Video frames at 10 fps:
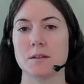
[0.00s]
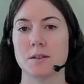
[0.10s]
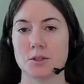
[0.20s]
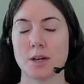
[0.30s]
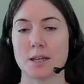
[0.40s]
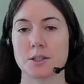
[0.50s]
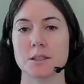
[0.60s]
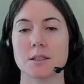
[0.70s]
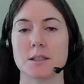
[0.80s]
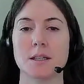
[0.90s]

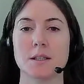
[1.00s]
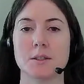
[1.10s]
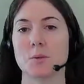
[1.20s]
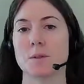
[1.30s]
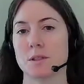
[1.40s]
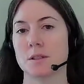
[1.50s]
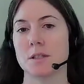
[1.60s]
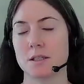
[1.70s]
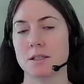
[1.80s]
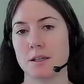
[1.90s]
contraction. So
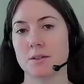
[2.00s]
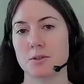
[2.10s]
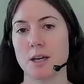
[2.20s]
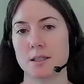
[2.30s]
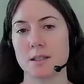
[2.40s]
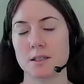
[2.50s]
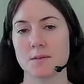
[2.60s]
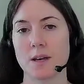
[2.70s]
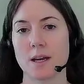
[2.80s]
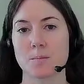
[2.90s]
it's not contracting
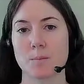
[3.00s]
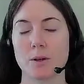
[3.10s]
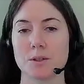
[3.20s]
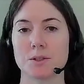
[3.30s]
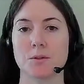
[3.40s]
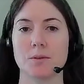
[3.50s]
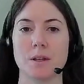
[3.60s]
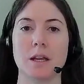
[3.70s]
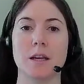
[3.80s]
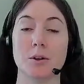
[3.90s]
as fast, but also
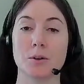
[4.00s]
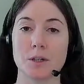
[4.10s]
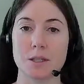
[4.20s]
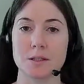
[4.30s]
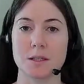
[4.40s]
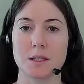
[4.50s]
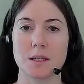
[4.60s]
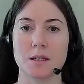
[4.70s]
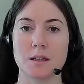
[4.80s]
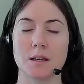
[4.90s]
an increase
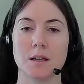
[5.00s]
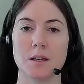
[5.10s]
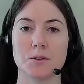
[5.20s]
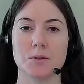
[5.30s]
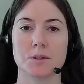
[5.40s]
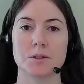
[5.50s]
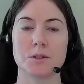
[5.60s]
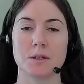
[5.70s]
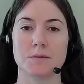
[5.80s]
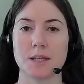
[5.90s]
in
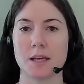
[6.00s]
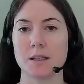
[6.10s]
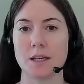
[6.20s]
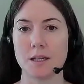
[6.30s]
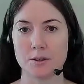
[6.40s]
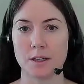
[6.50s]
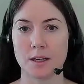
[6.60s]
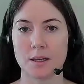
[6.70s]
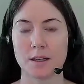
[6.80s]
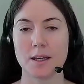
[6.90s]
usage of satellite
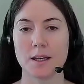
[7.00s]
internet.